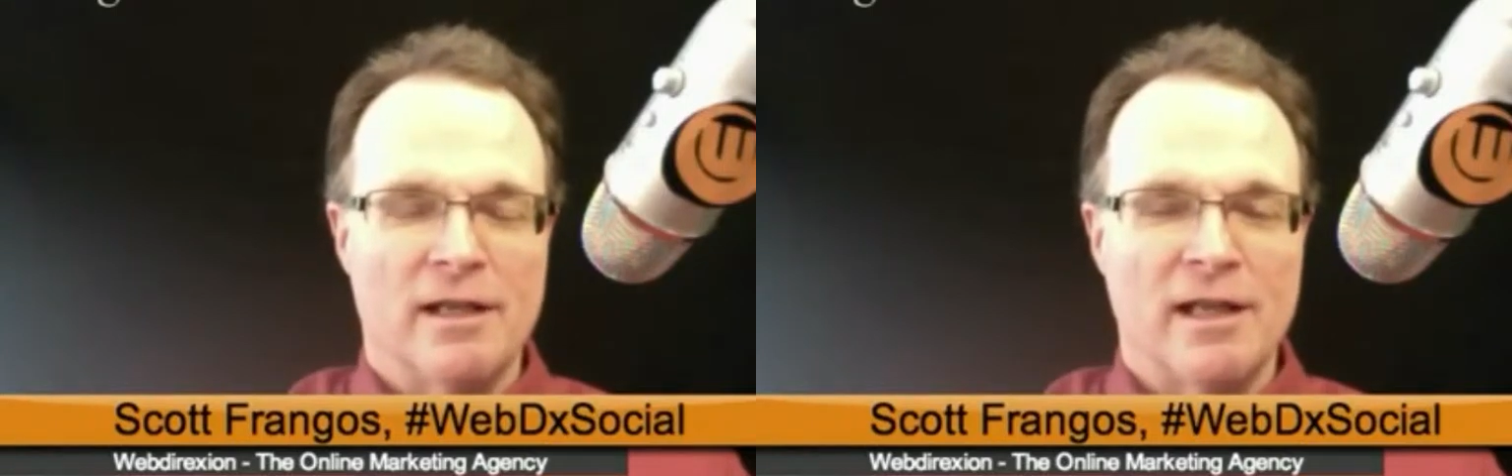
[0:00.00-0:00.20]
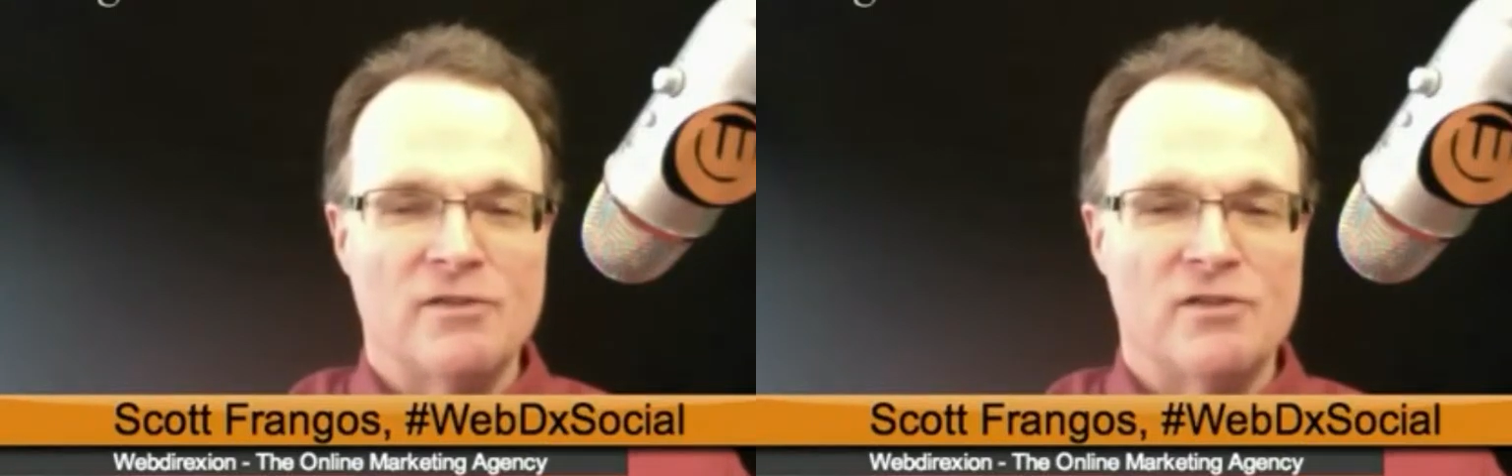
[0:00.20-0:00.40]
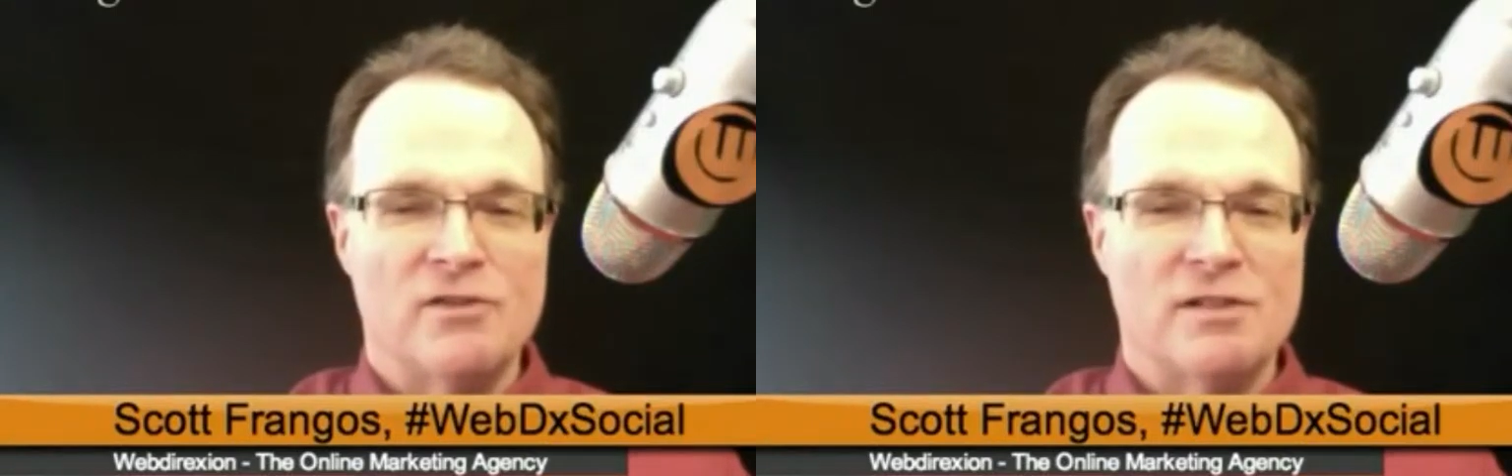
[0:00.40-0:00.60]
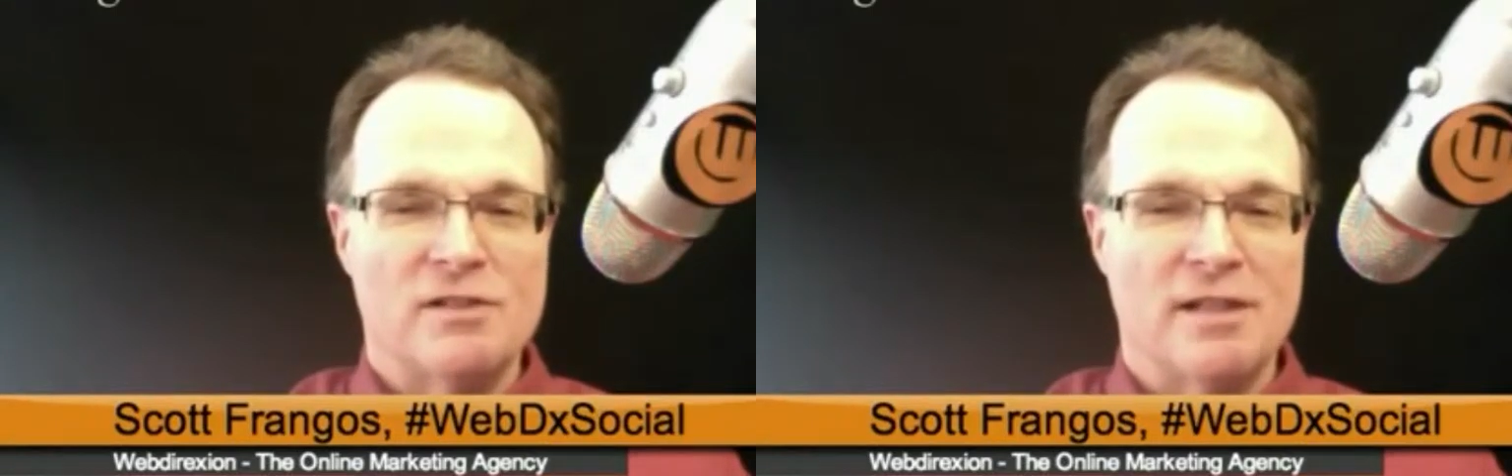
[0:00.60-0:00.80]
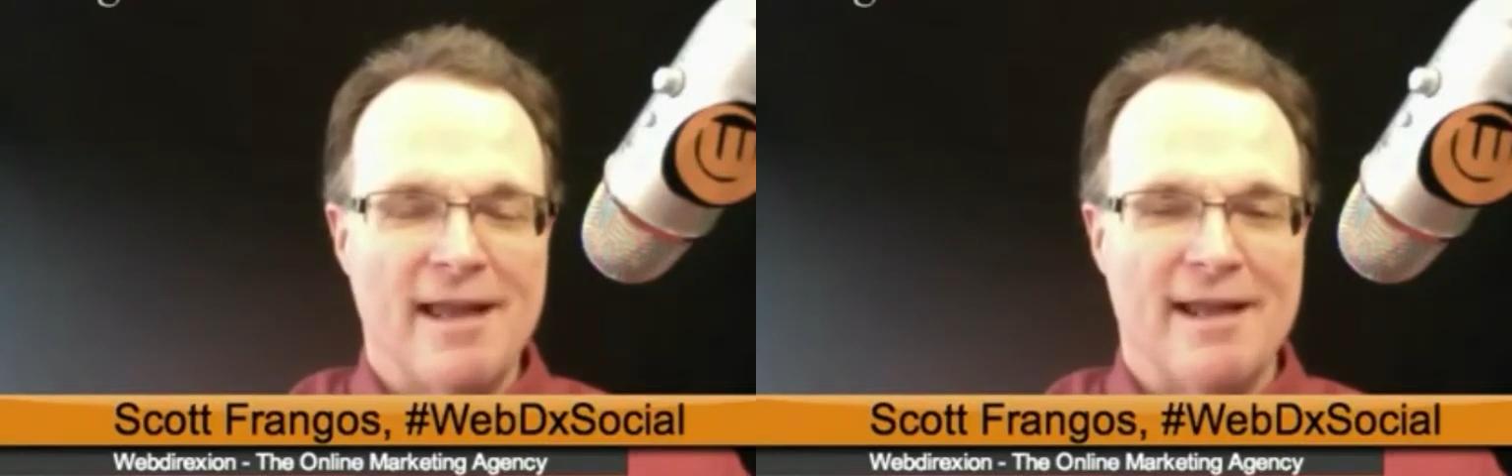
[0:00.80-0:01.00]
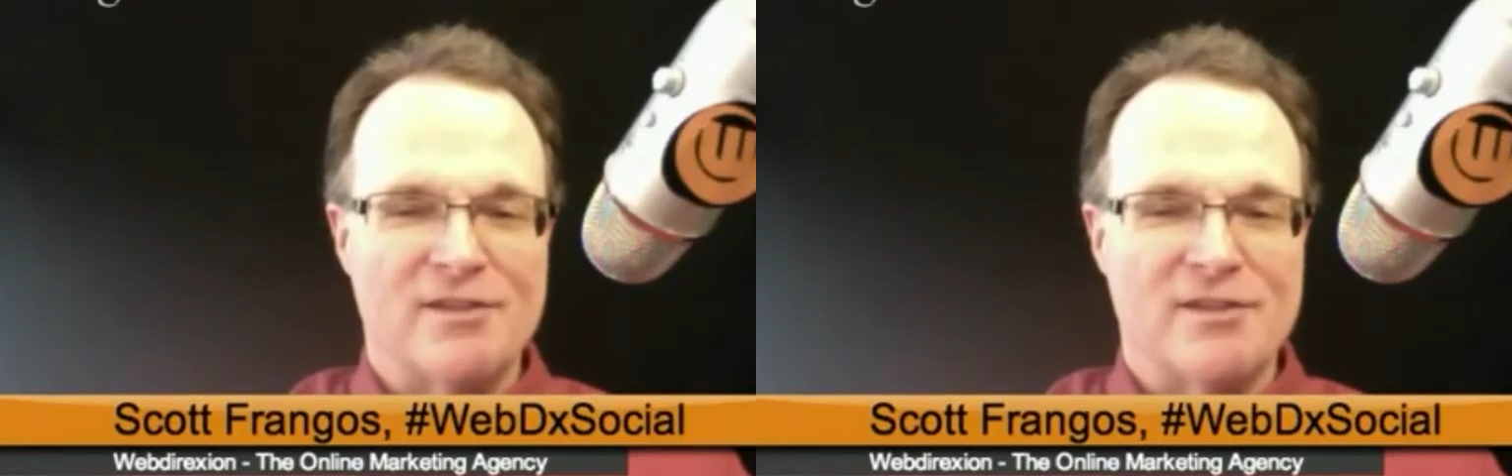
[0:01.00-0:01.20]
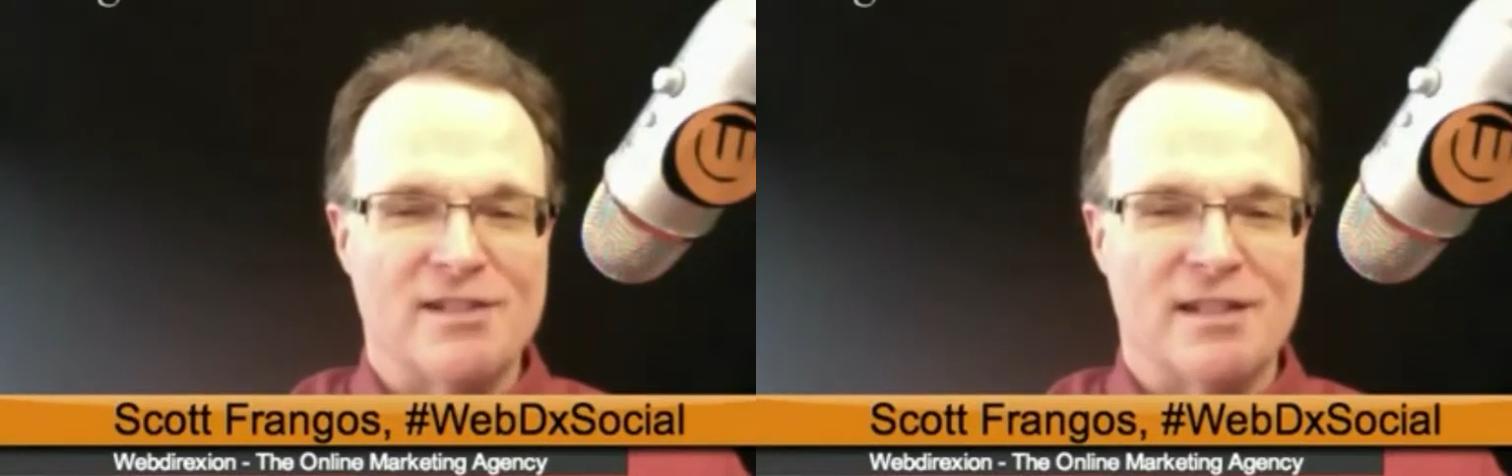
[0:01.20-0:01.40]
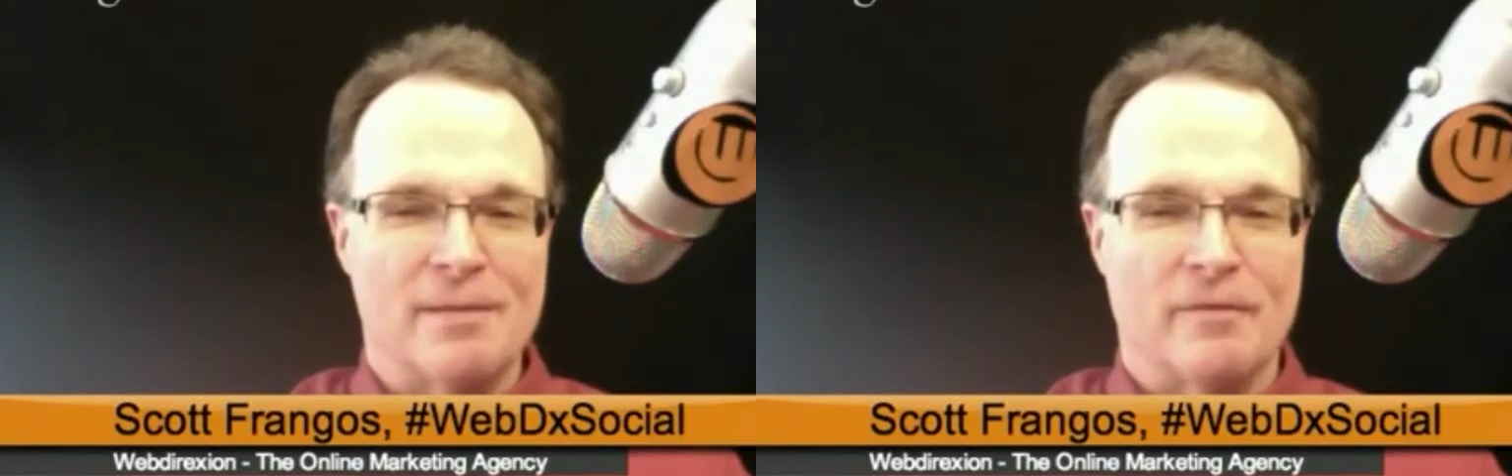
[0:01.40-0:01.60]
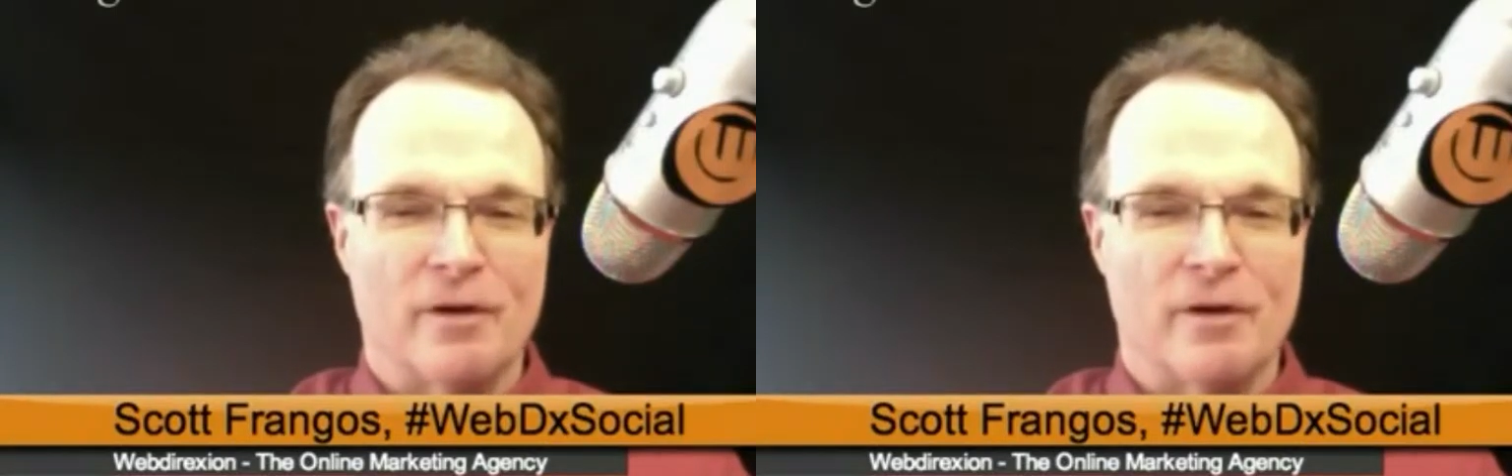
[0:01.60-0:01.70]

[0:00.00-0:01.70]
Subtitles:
And Danette has a tip